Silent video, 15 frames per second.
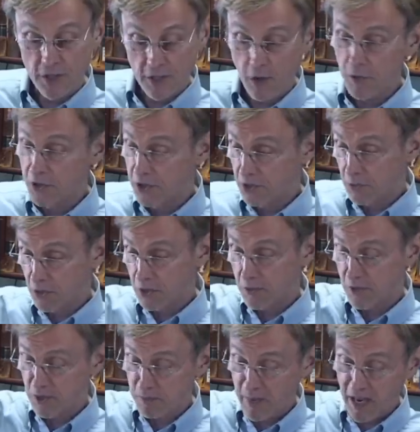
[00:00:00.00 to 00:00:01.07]
Oh, this was
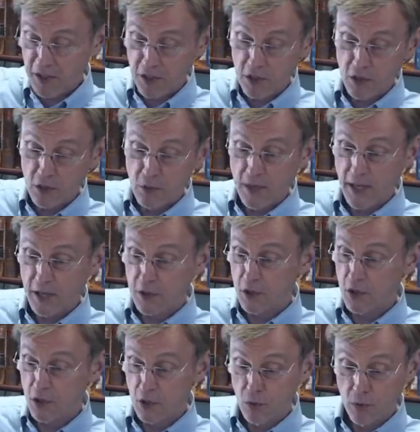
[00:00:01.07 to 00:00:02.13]
this passed in
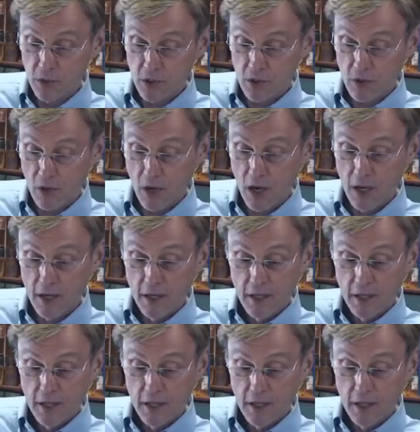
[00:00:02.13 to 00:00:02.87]
2002, this law